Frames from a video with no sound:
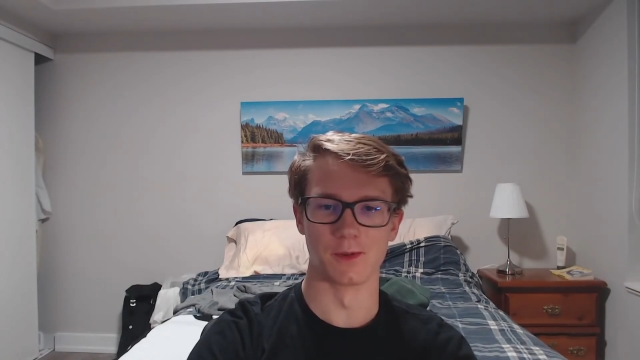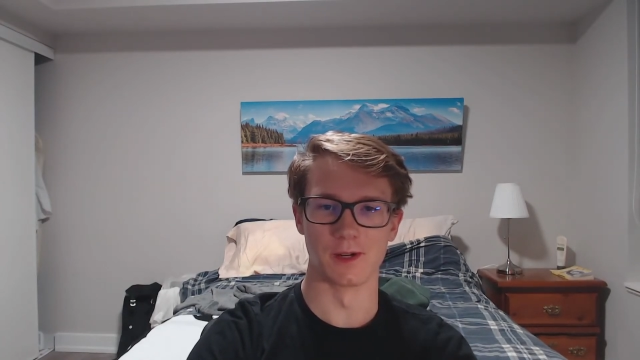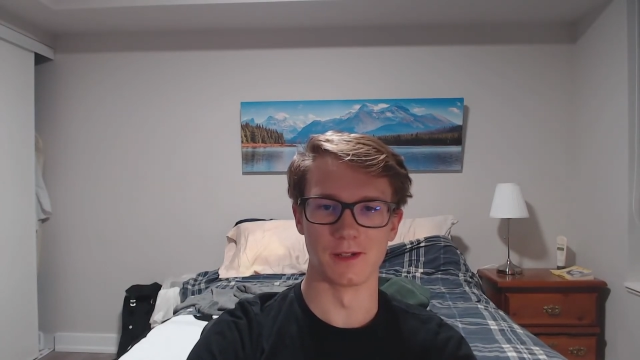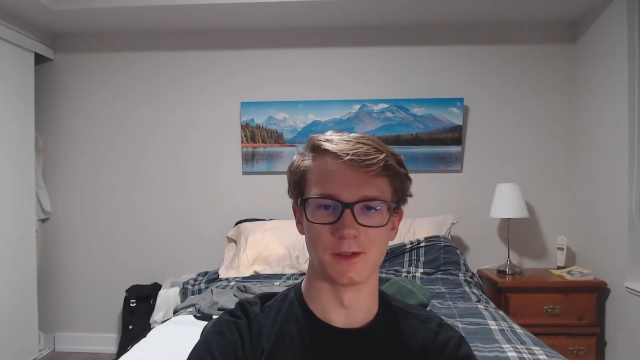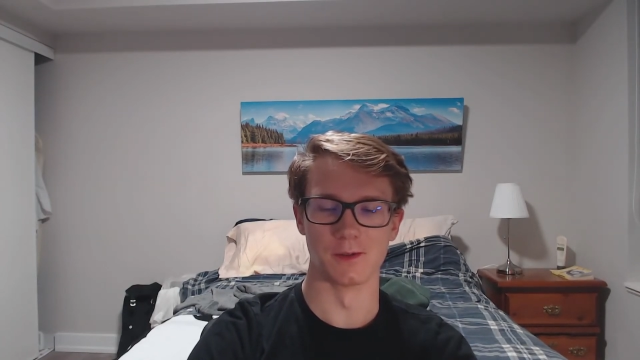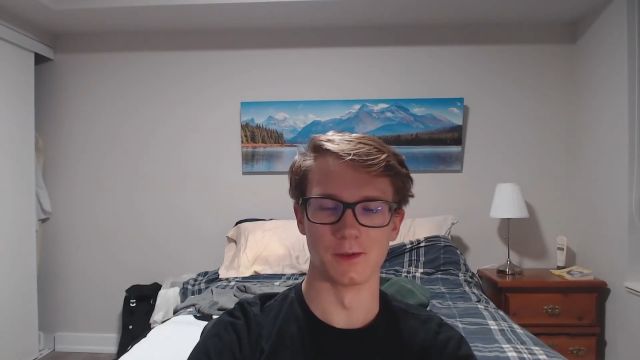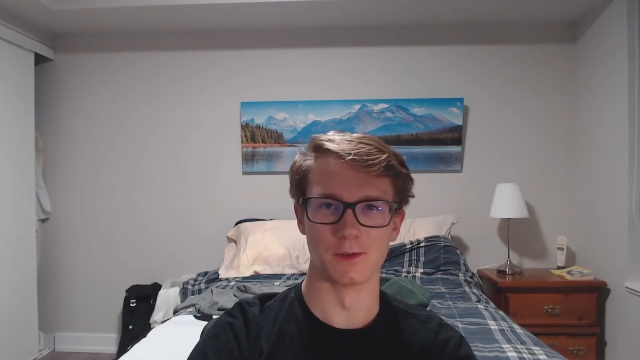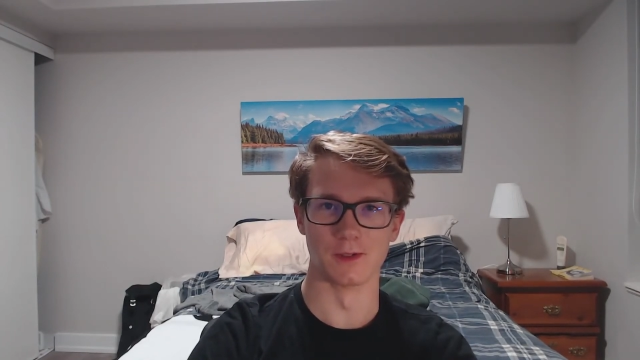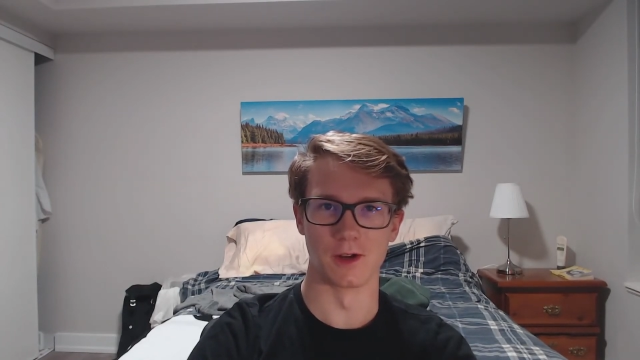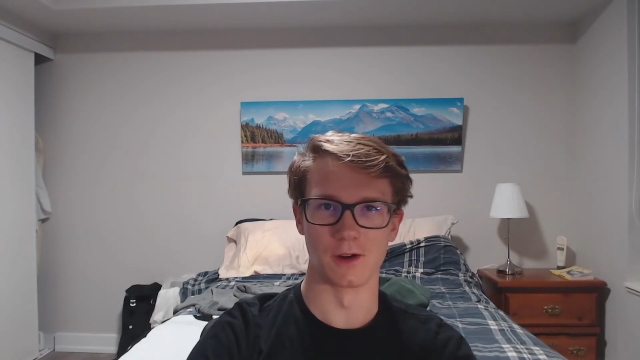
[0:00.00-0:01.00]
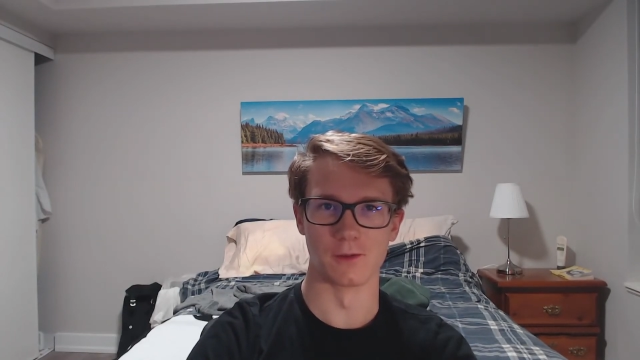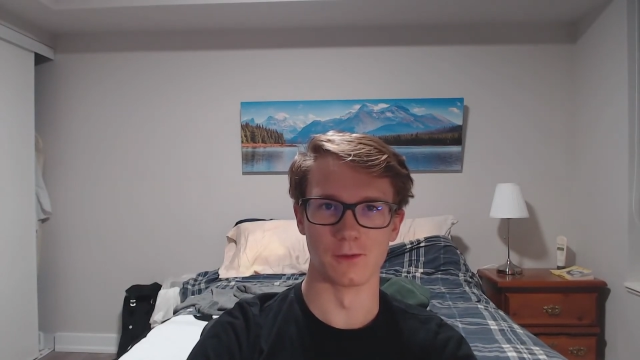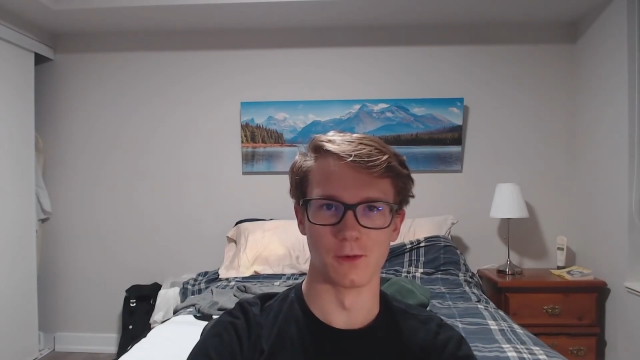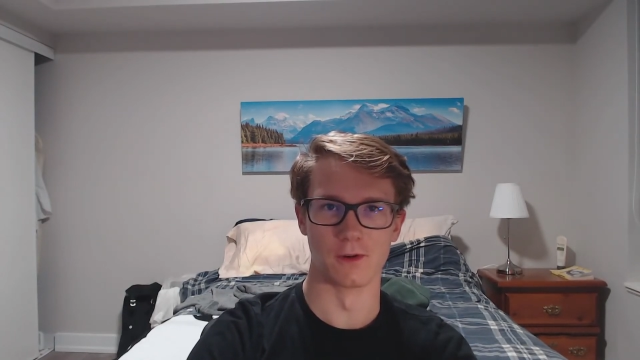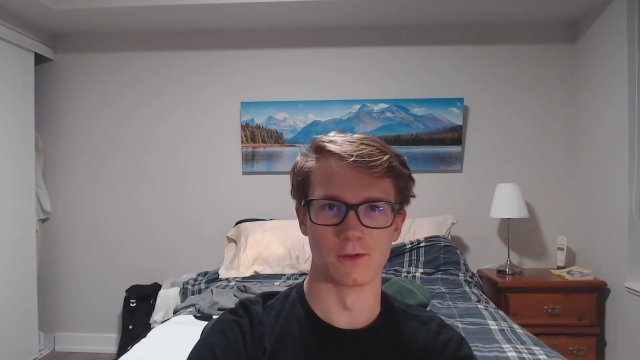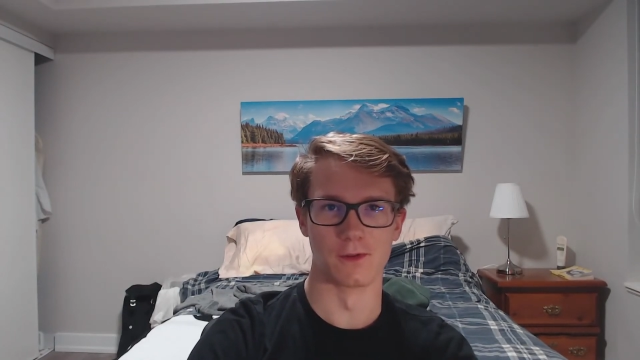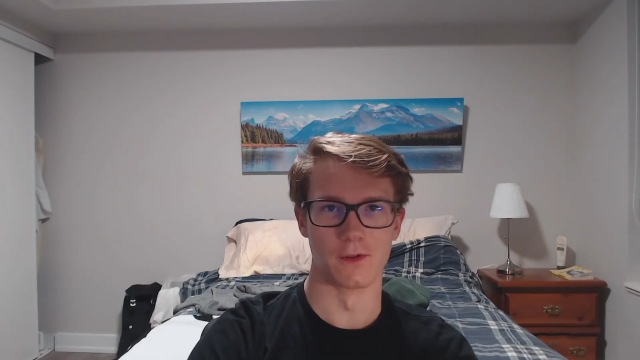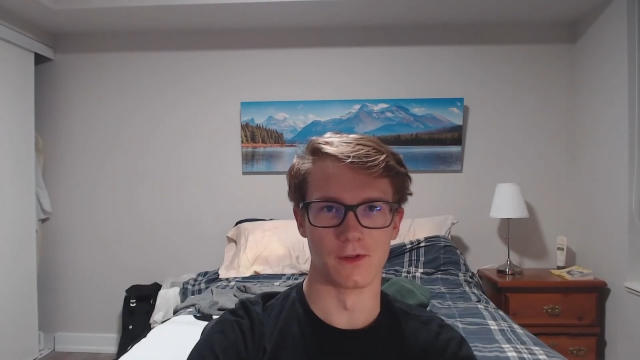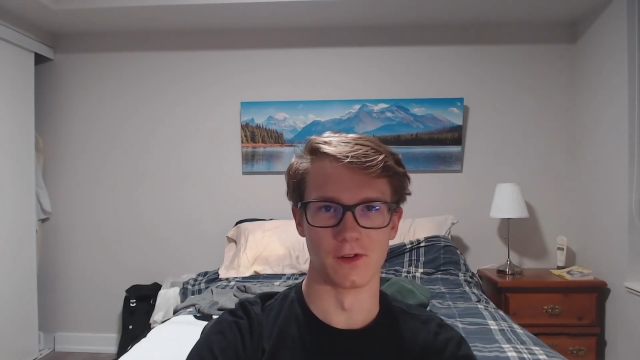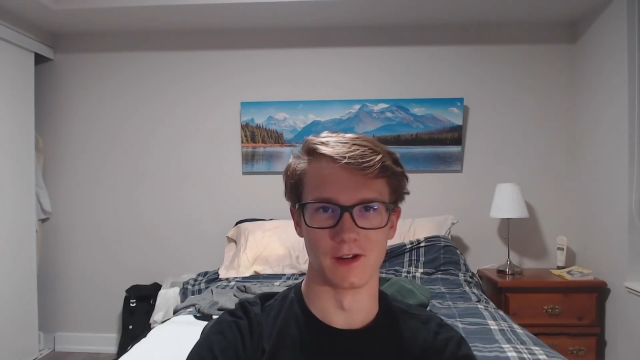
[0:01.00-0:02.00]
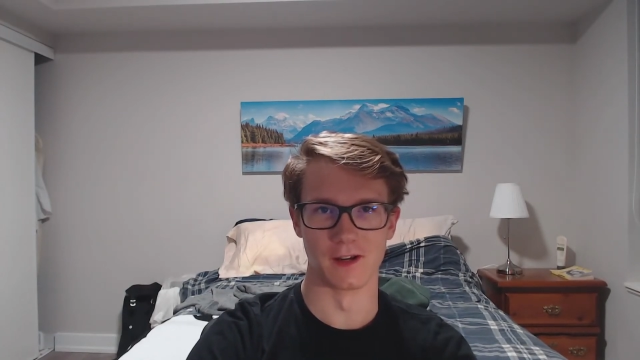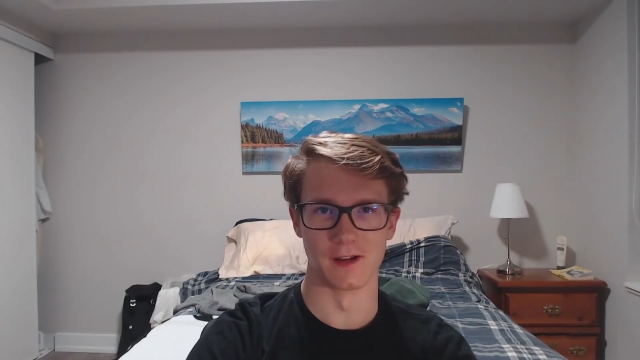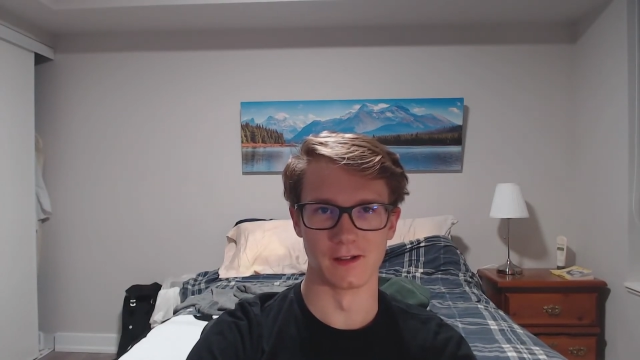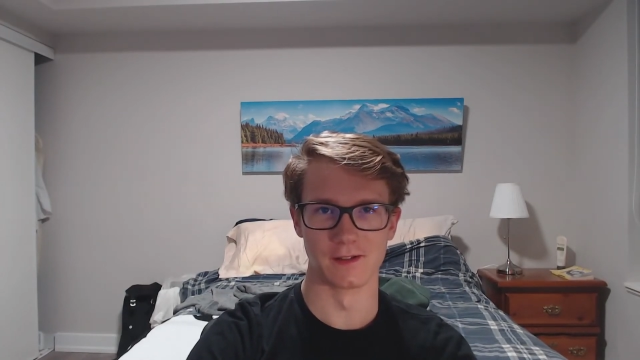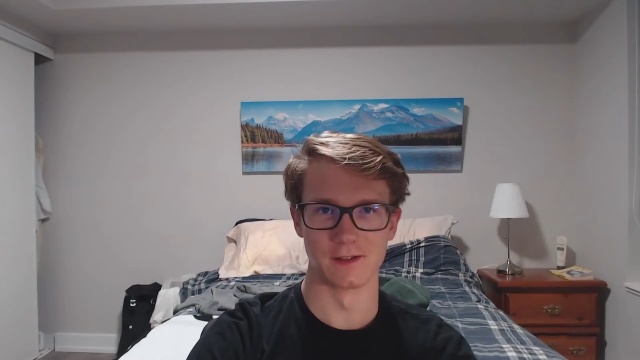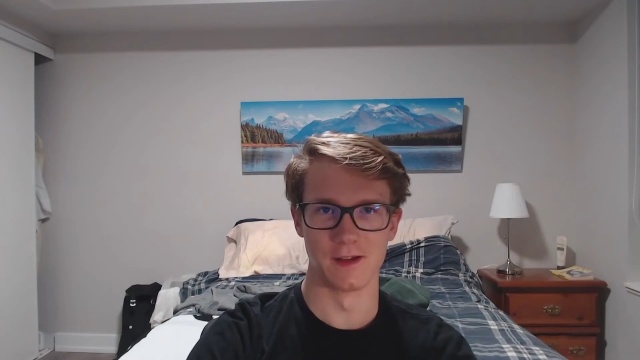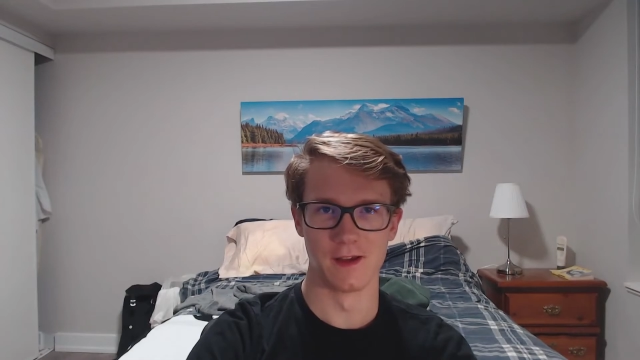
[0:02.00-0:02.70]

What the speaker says: 22.04 for 30 days.